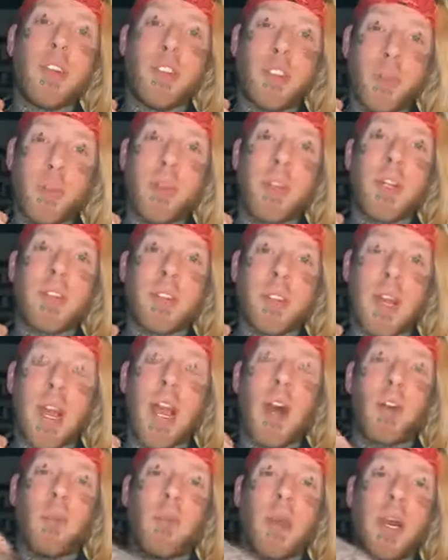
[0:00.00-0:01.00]
do this to
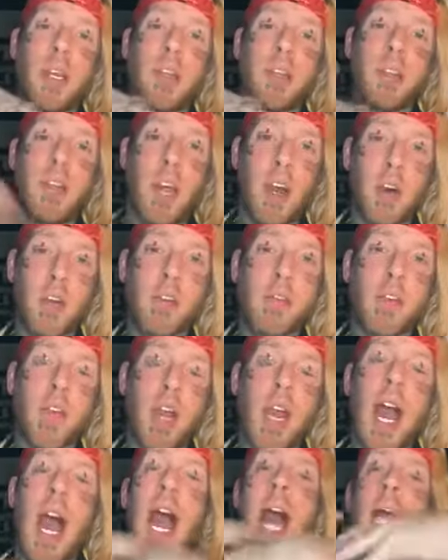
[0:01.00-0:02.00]
help myself.
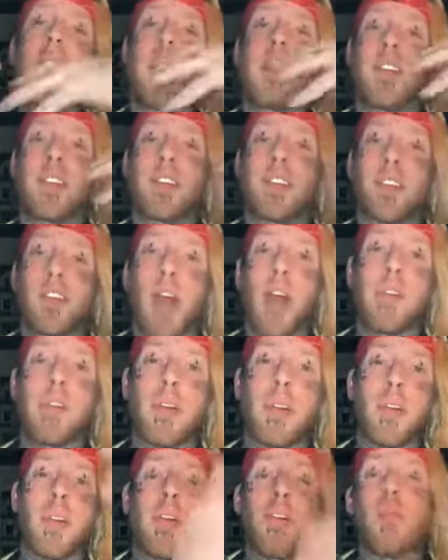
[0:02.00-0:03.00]
I
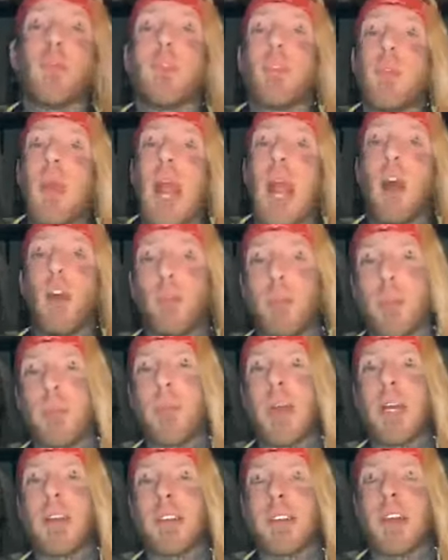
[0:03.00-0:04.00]
discovered through helping
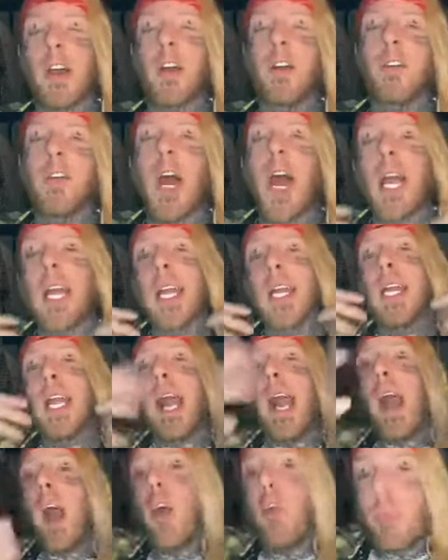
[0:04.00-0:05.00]
myself, I can
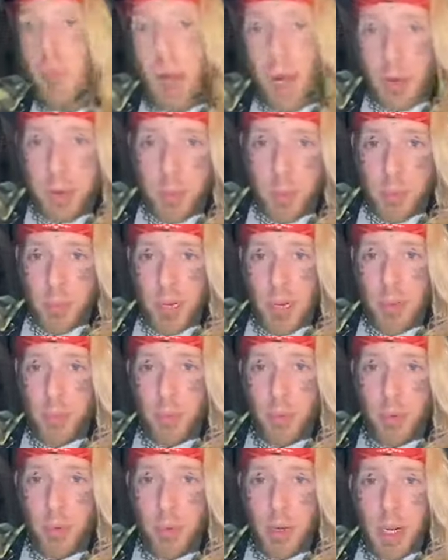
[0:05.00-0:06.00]
help other
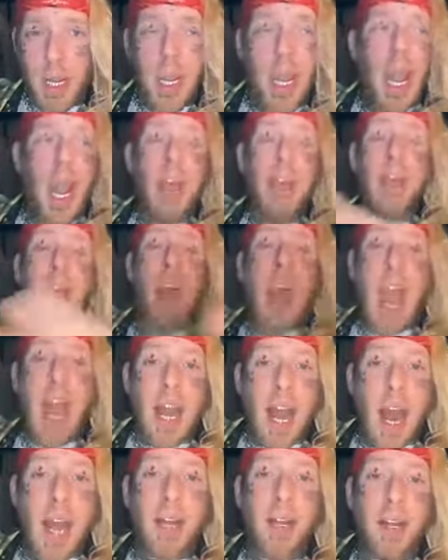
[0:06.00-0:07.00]
people. And
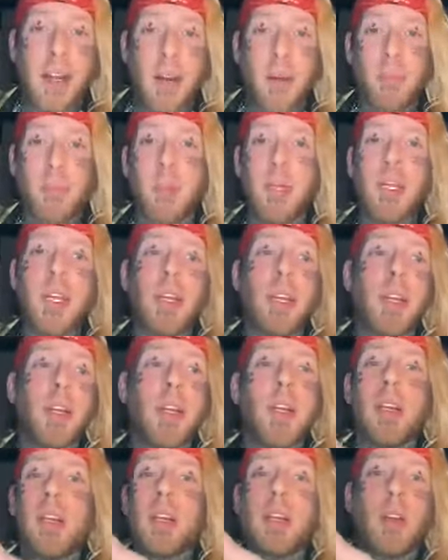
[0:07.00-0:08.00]
that ended up being
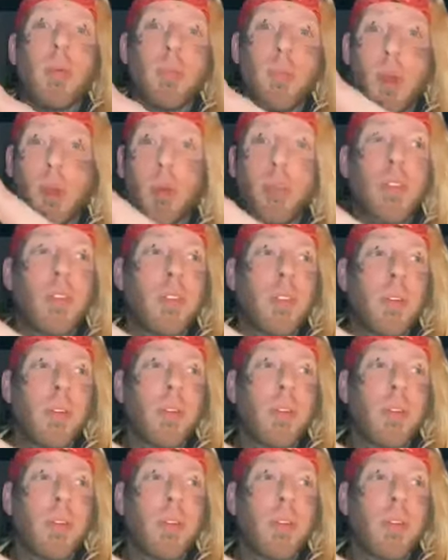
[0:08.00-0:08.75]
the most